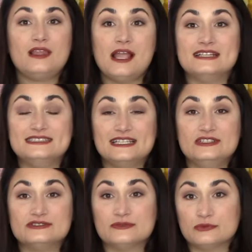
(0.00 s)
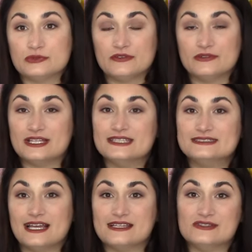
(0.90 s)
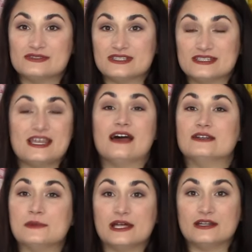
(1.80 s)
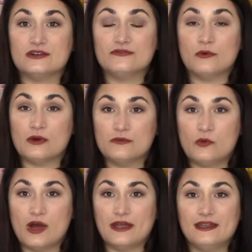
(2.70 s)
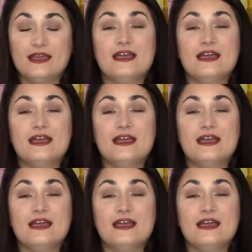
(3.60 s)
I did use a ruler for this. I used the Natalia Bonner four in one.